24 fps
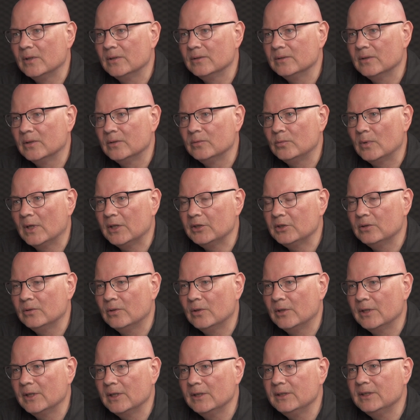on Russian
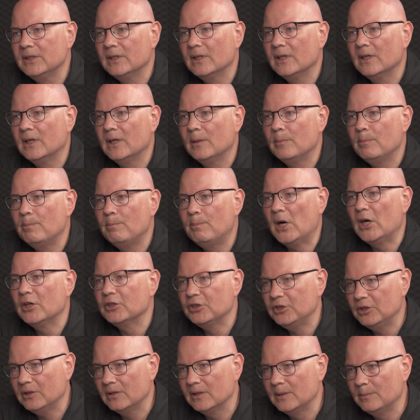oil. There are
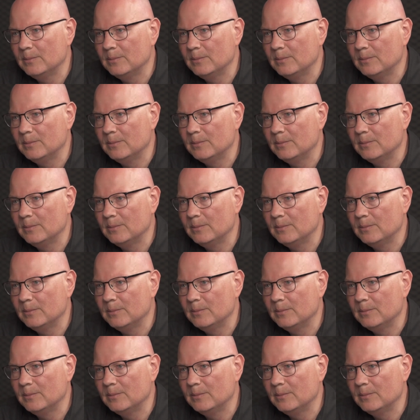partial